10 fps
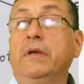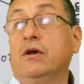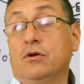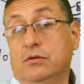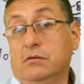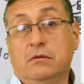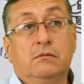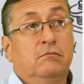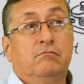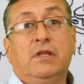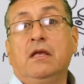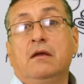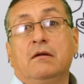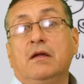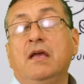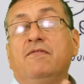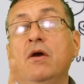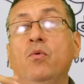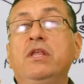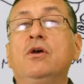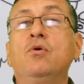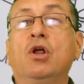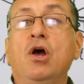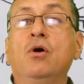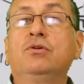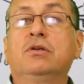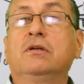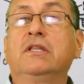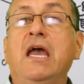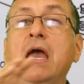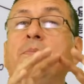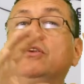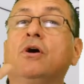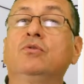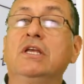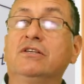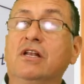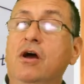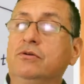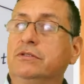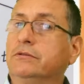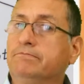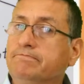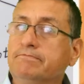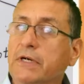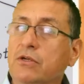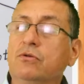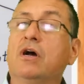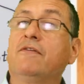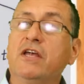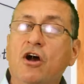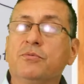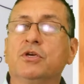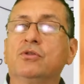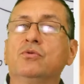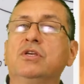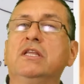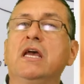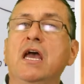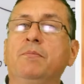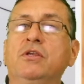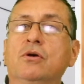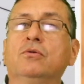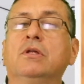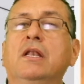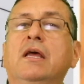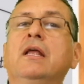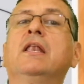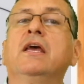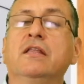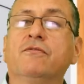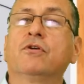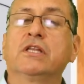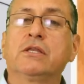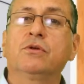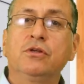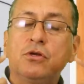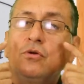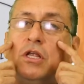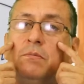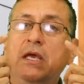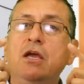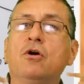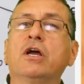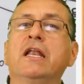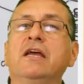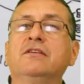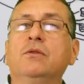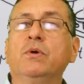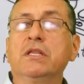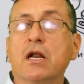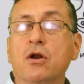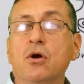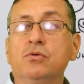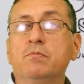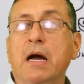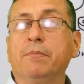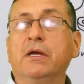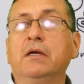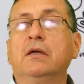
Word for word: Because if the window closes, the episode is closed and you don't have the option to see the episode later. For that reason, you need to be organized with the roadmap.